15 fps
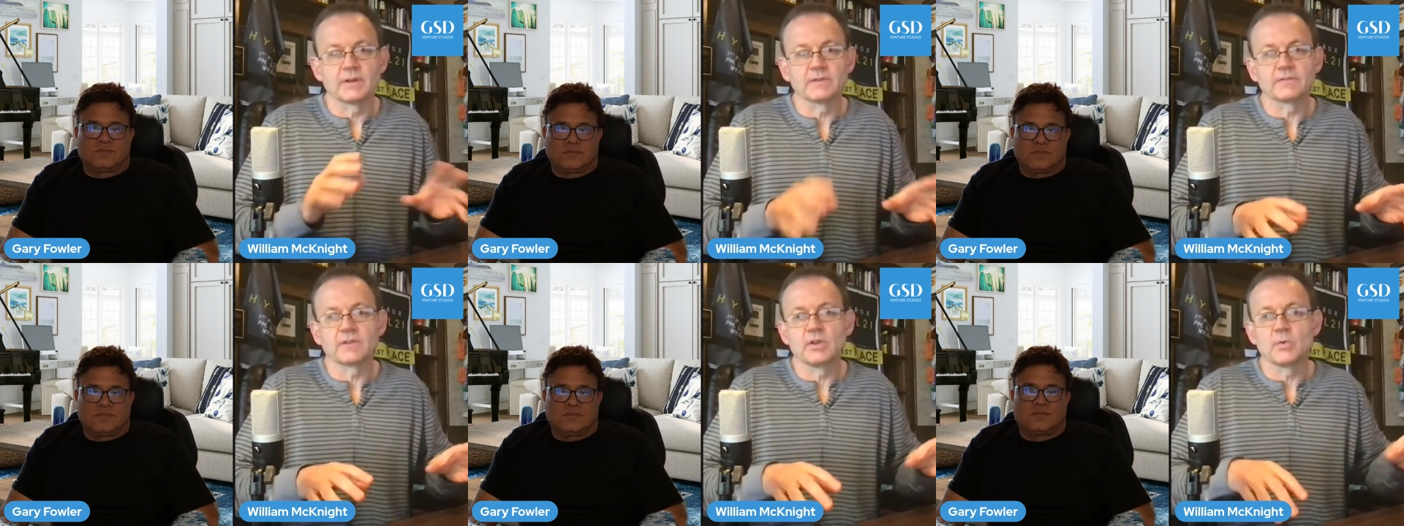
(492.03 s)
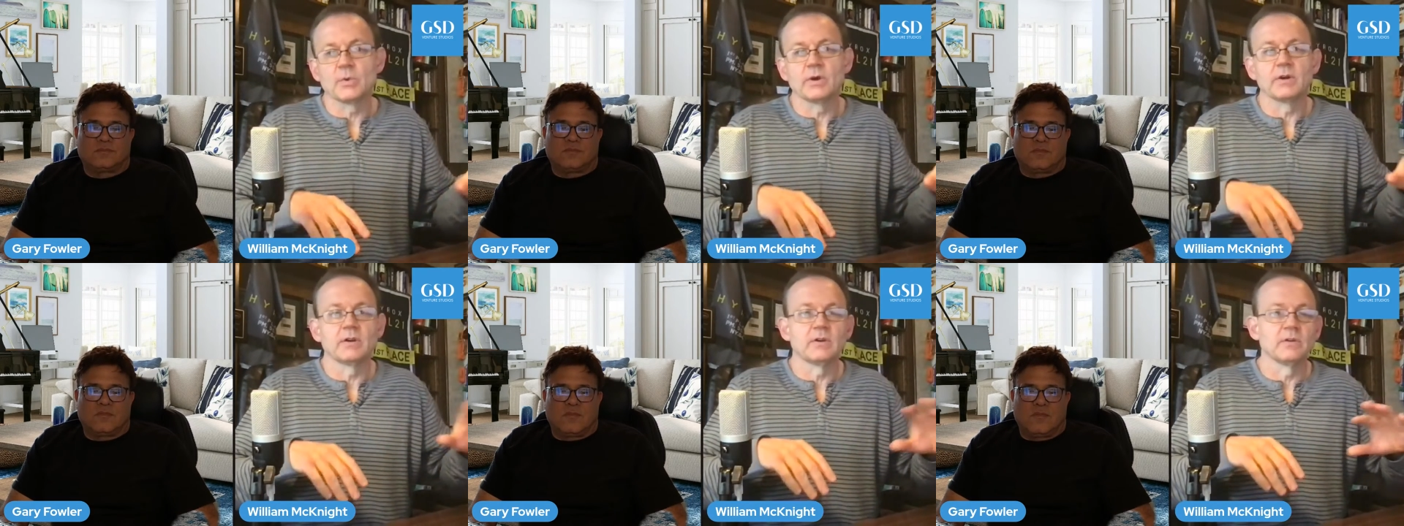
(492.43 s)

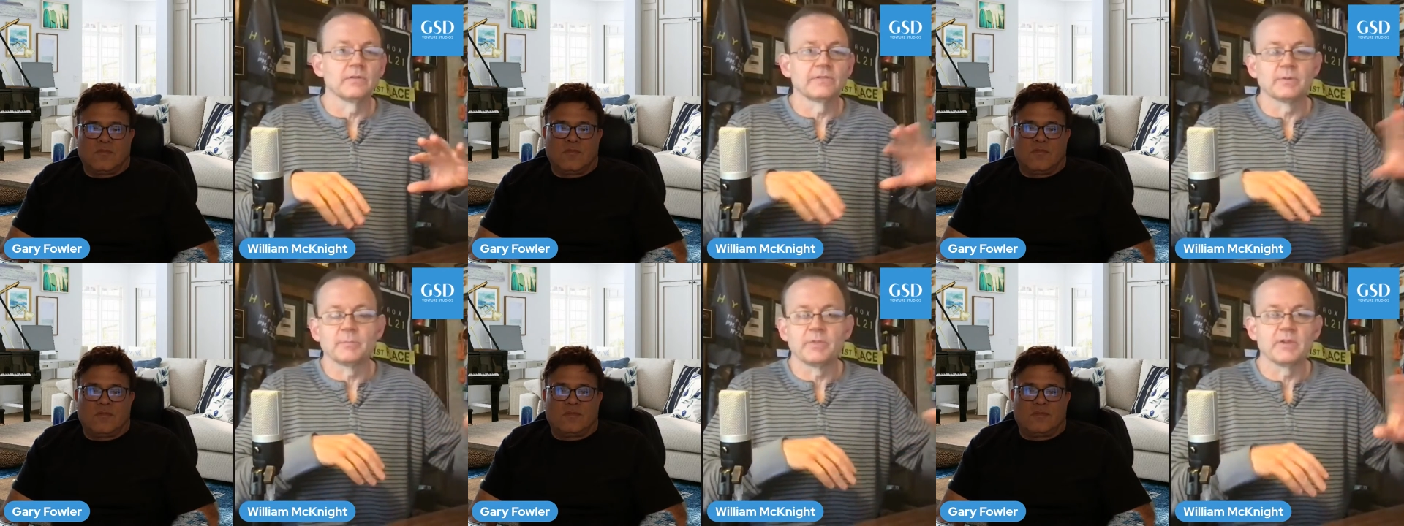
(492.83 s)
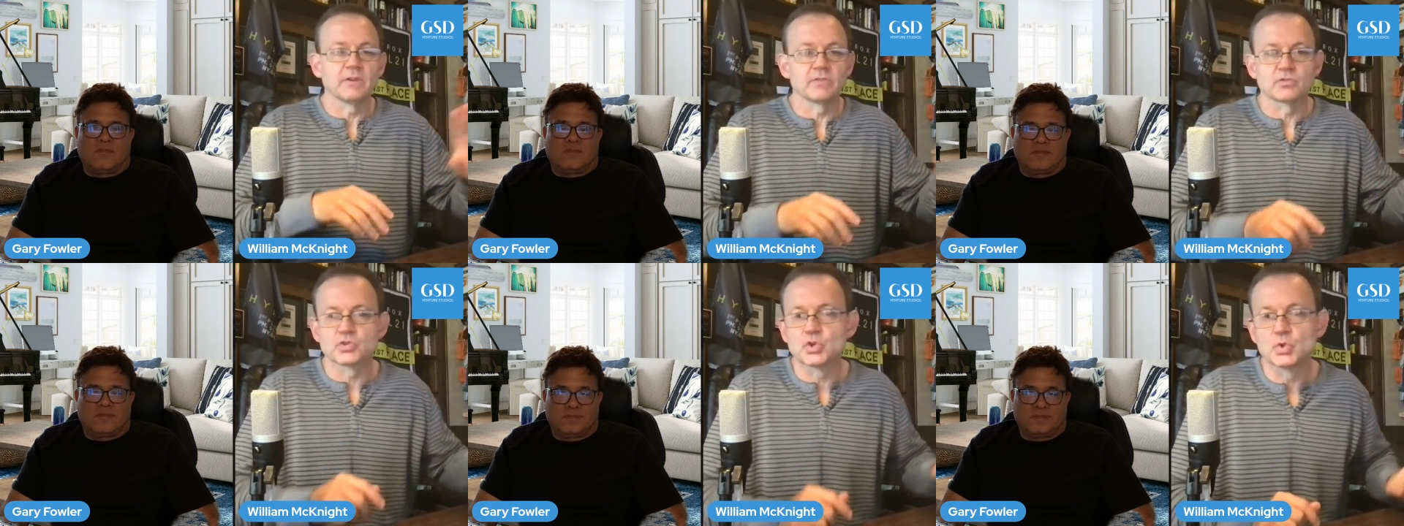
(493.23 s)
Speaker 1: SQL, some of the
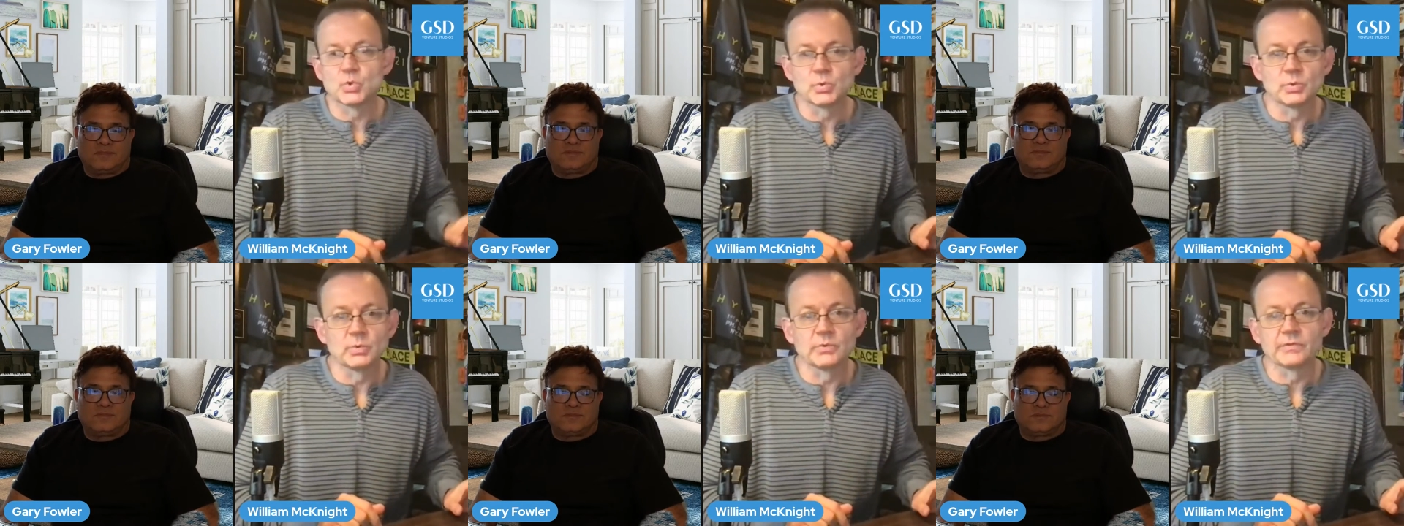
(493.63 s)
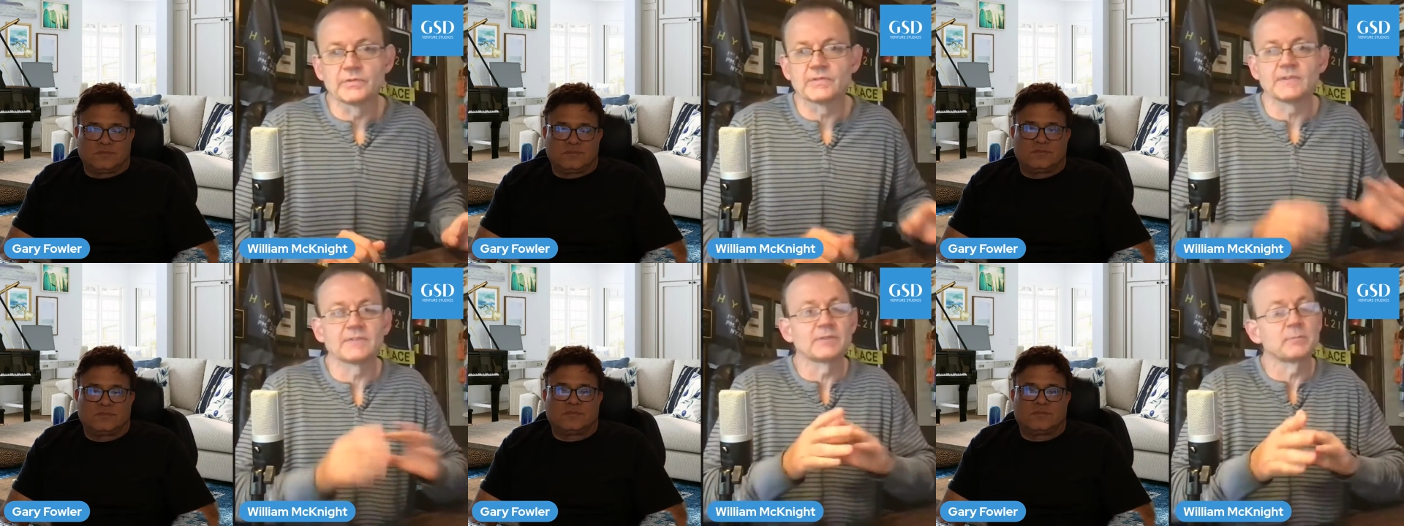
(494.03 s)
other tools,
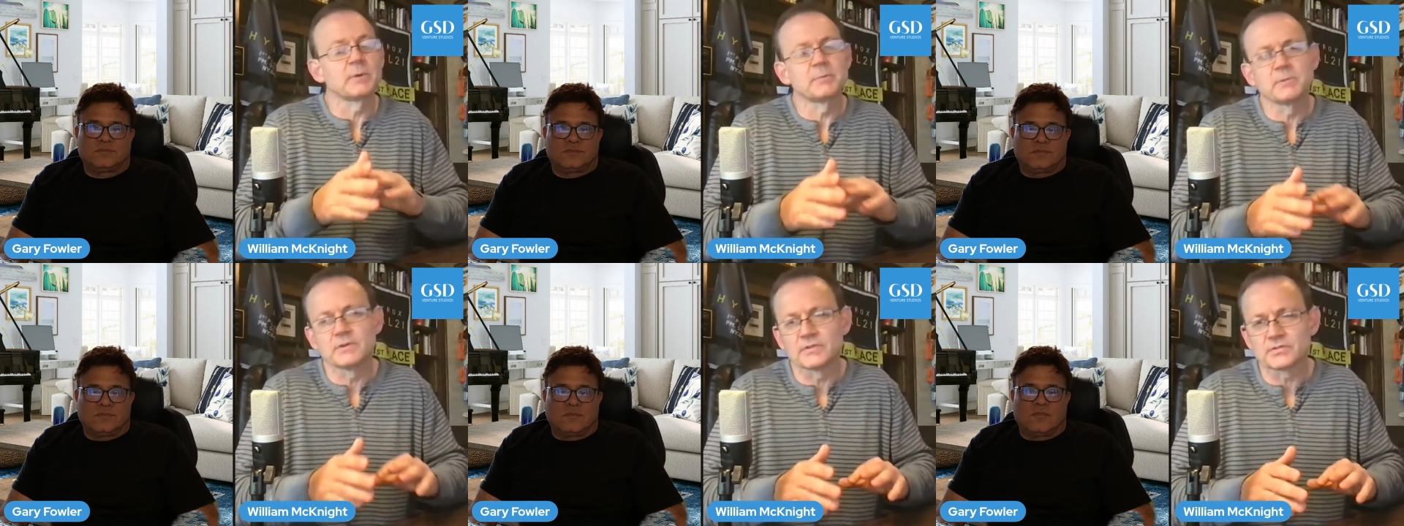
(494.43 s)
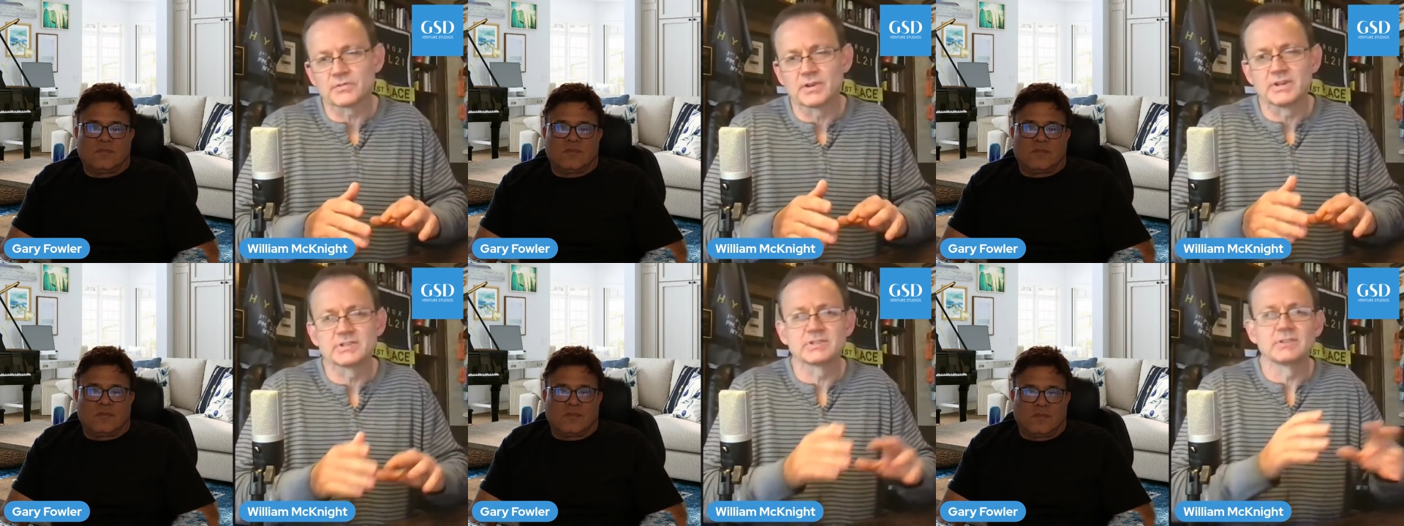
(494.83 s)
system
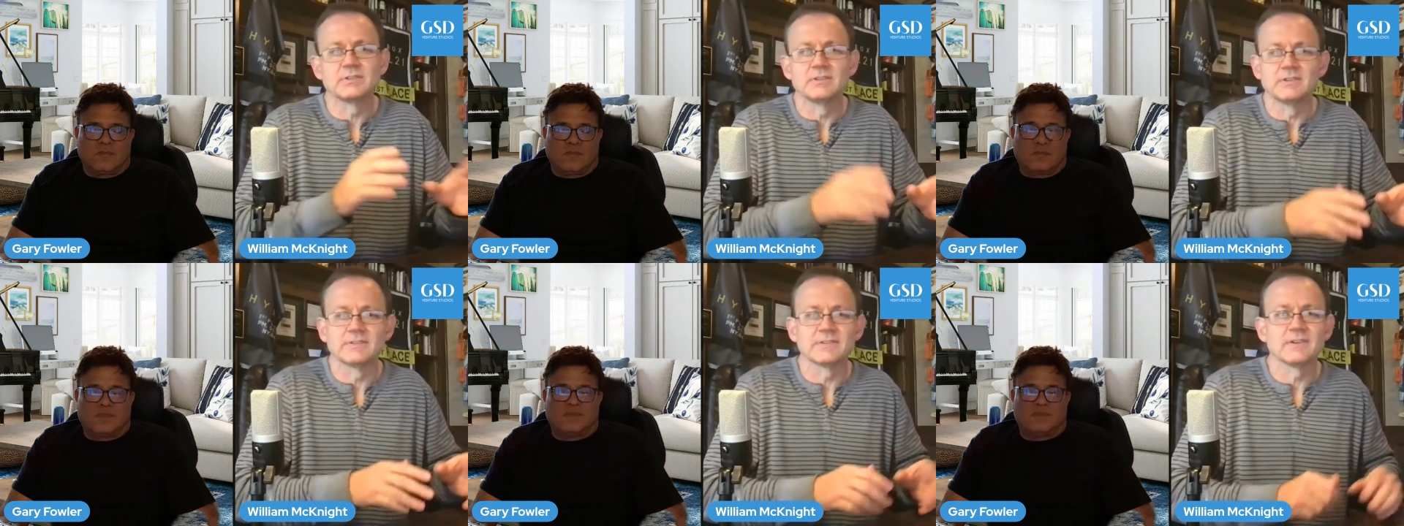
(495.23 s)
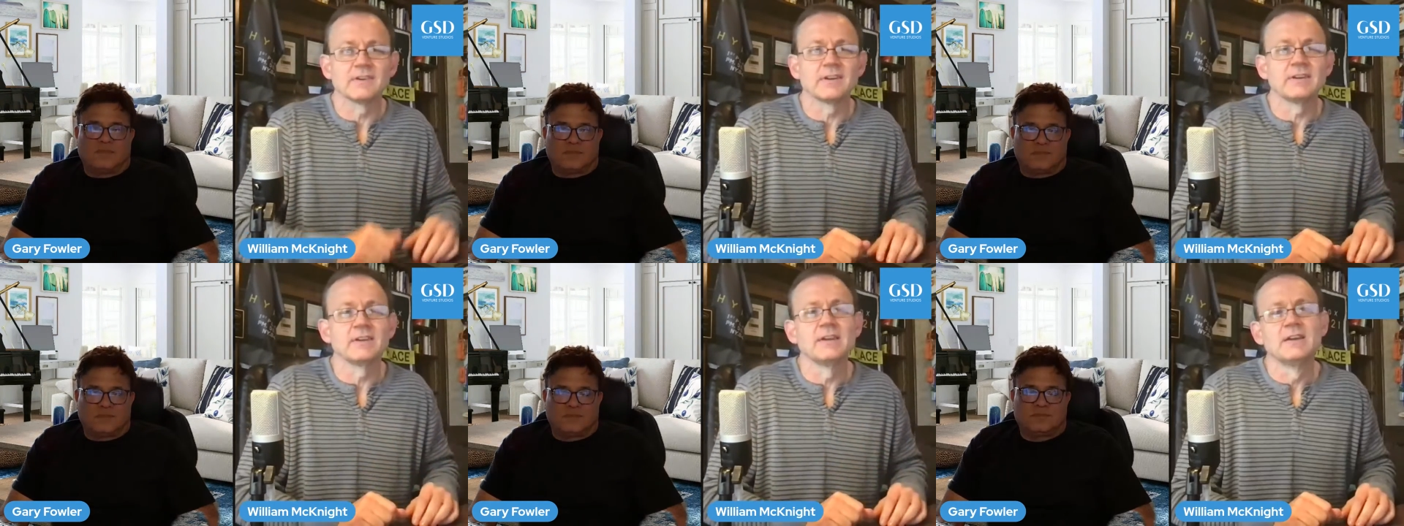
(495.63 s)
administration,
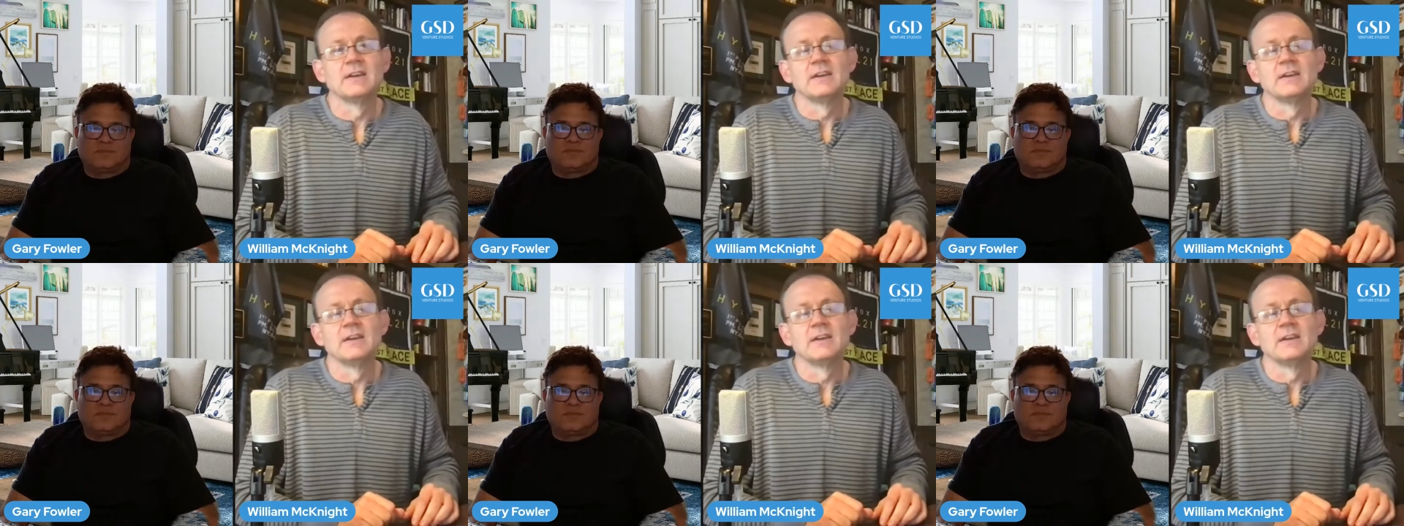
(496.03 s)
design.